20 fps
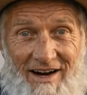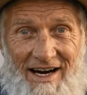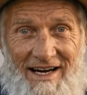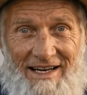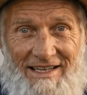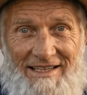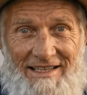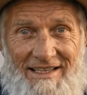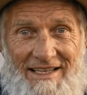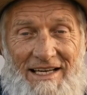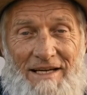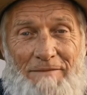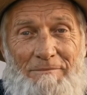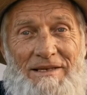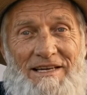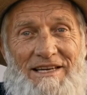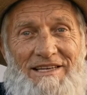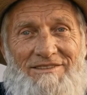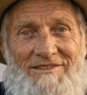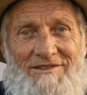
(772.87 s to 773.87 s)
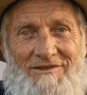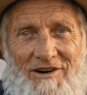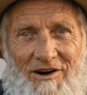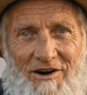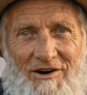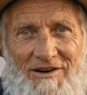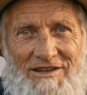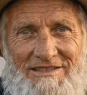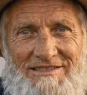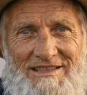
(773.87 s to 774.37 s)
they still look fine,
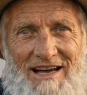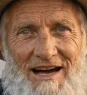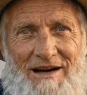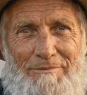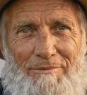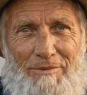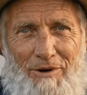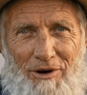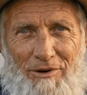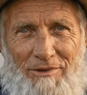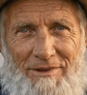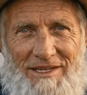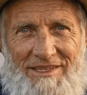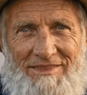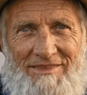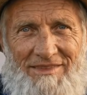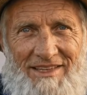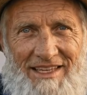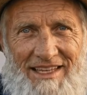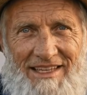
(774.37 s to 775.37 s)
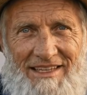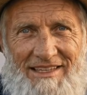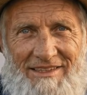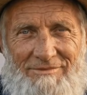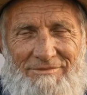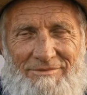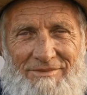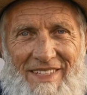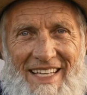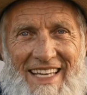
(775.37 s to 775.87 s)
because a lawn is not a
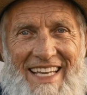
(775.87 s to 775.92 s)
permanent